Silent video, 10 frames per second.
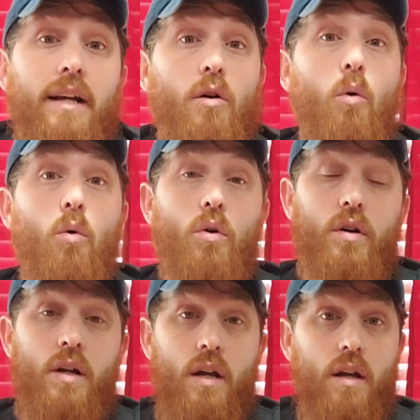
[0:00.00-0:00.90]

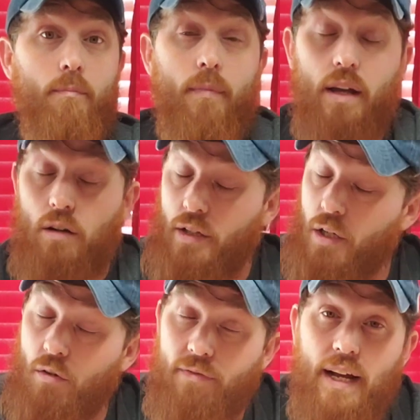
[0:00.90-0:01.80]
or
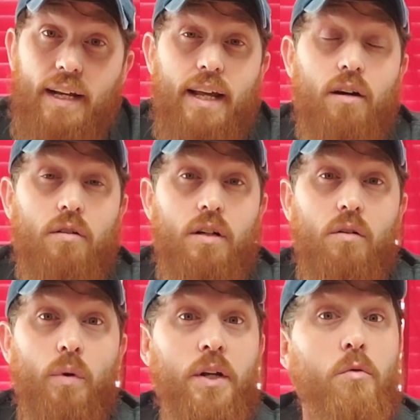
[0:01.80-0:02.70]
find
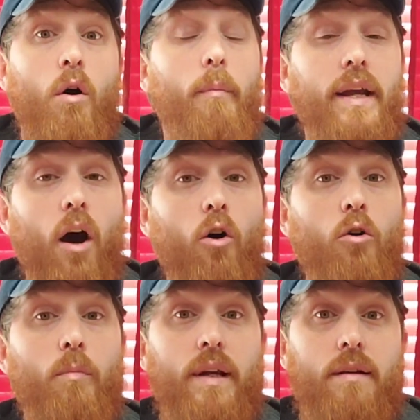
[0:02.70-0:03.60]
out when you won't be
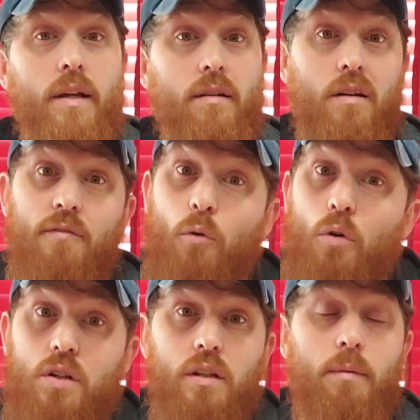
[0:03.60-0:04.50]
home and
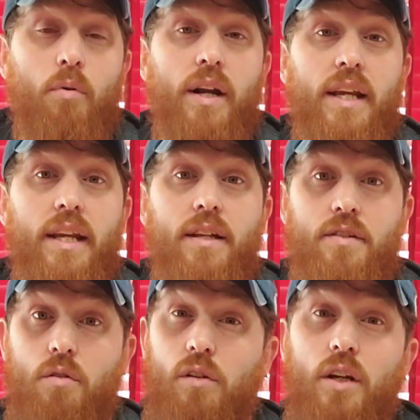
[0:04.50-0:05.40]
unfortunately break in.
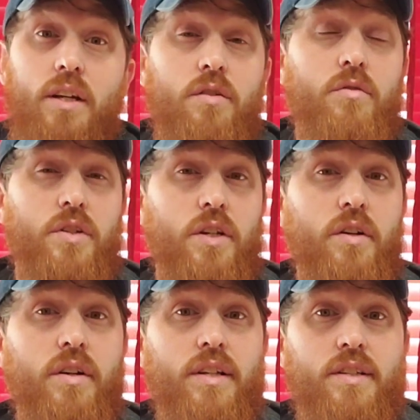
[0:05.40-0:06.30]
So look into a
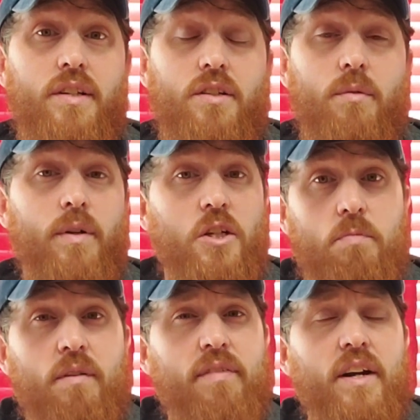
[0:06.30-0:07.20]
security system and just
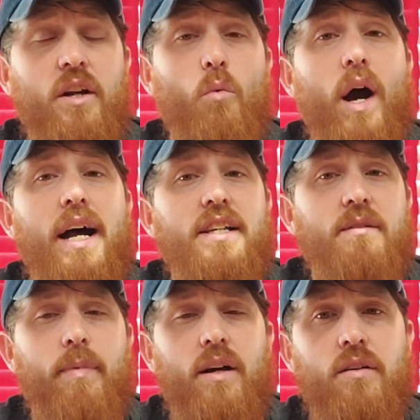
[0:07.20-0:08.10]
be very wise
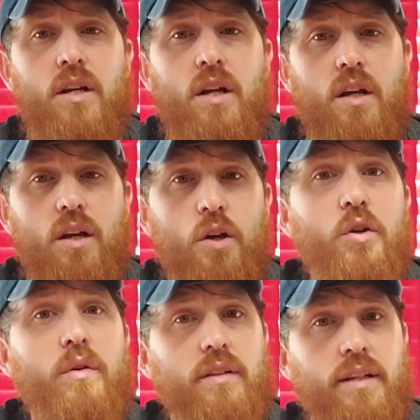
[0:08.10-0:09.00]
about who
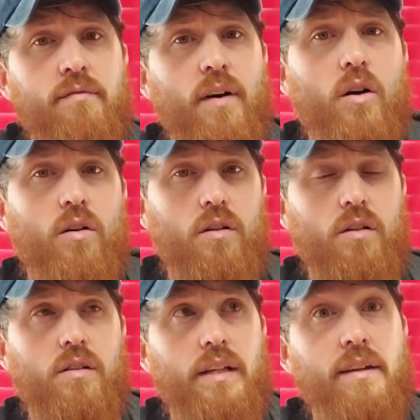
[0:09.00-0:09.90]
you
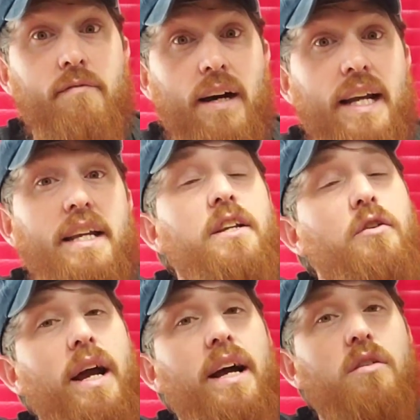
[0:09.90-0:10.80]
invite in
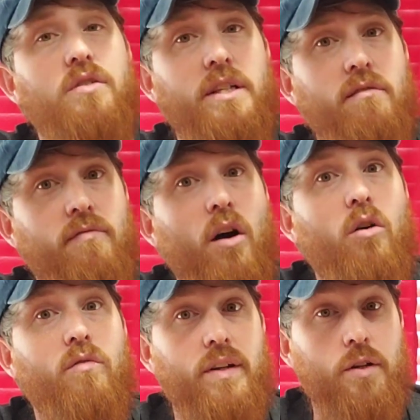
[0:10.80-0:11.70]
your house and
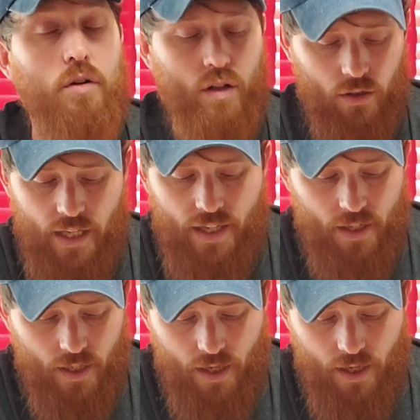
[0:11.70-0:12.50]
involve in your collecting and